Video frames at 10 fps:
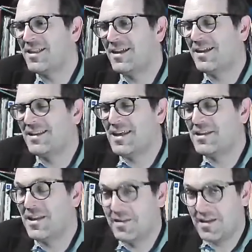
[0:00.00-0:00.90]

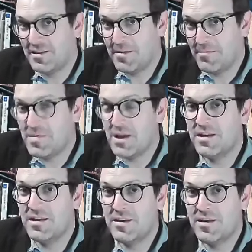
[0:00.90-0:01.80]
in the
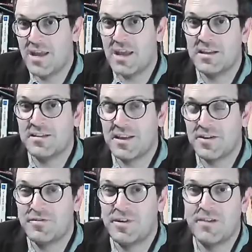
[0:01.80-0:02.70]
mid 19th
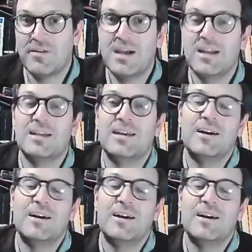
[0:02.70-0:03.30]
century, right?